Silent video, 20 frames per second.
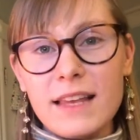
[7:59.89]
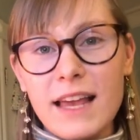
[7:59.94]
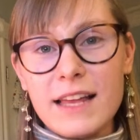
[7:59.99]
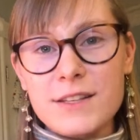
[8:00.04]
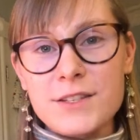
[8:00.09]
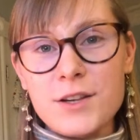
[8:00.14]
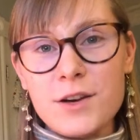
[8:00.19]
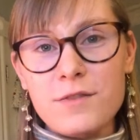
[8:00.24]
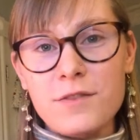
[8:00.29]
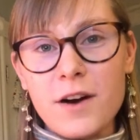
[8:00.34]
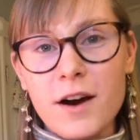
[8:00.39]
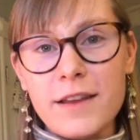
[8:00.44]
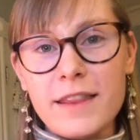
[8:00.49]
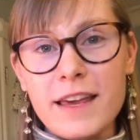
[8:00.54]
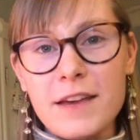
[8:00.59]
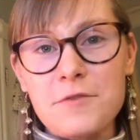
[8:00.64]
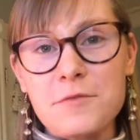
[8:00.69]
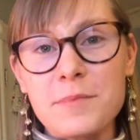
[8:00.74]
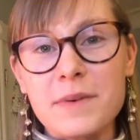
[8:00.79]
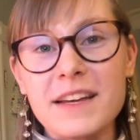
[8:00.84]
And so far
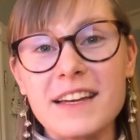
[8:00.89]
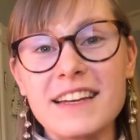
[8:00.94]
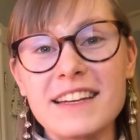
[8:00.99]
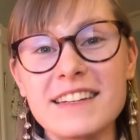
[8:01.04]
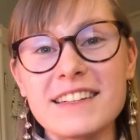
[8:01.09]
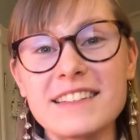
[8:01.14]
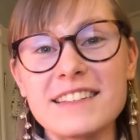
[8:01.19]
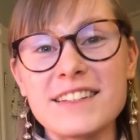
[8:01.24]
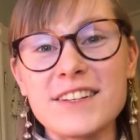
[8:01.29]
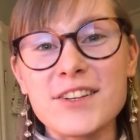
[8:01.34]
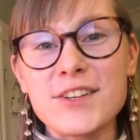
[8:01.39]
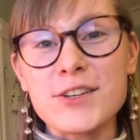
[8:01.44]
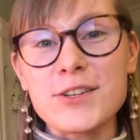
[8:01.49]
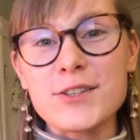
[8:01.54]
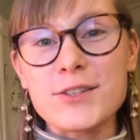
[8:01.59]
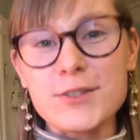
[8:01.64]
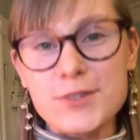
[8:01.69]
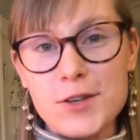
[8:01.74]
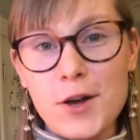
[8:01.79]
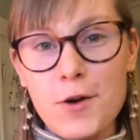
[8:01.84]
they've been
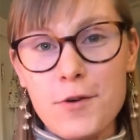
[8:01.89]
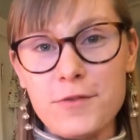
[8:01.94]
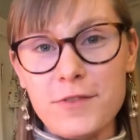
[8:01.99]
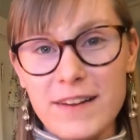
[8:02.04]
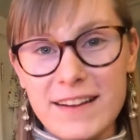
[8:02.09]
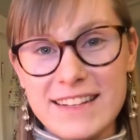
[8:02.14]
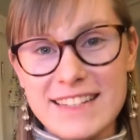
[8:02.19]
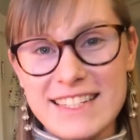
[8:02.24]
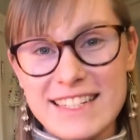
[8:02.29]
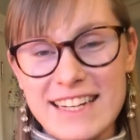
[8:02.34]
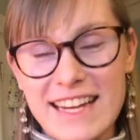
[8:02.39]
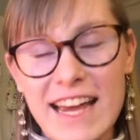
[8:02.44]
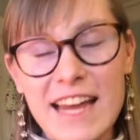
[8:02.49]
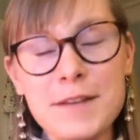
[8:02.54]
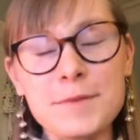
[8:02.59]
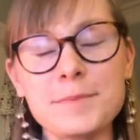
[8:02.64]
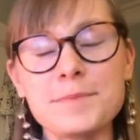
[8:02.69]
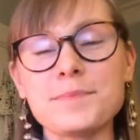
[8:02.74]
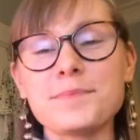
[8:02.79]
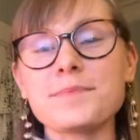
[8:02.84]
so fun to knit.